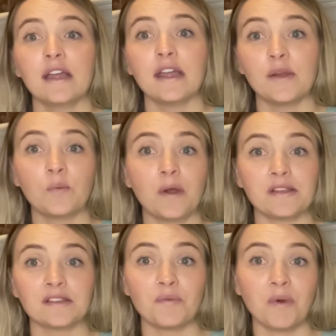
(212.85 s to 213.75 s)
it
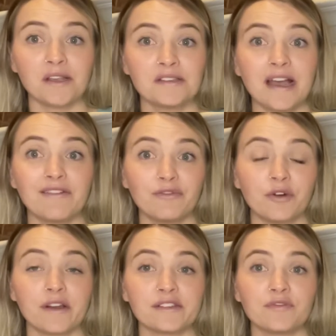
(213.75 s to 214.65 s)
was a must-have
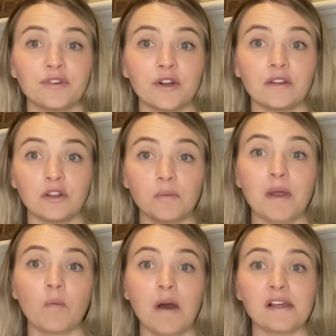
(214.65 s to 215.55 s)
for us for a little
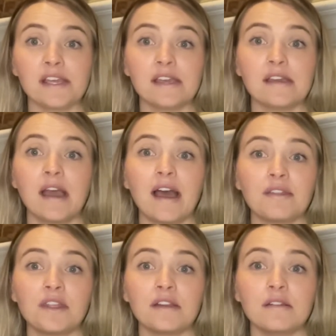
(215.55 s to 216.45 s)
bit while he
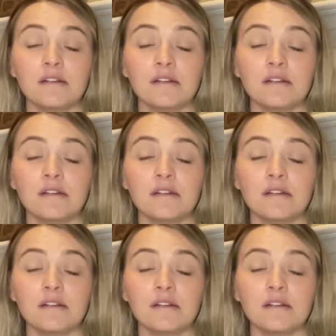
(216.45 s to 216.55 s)
had the